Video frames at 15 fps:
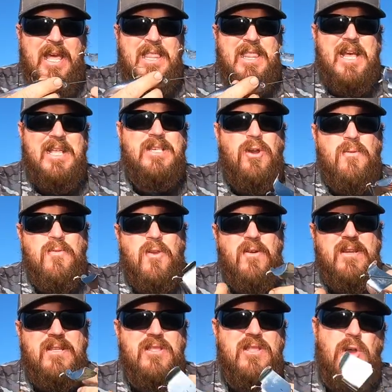that's how I'm
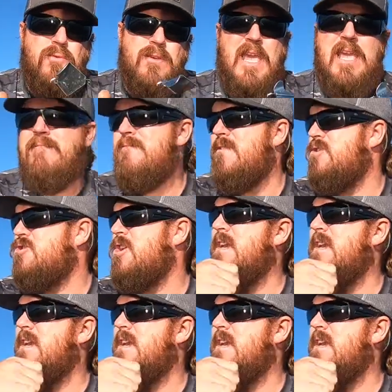going to locate fish.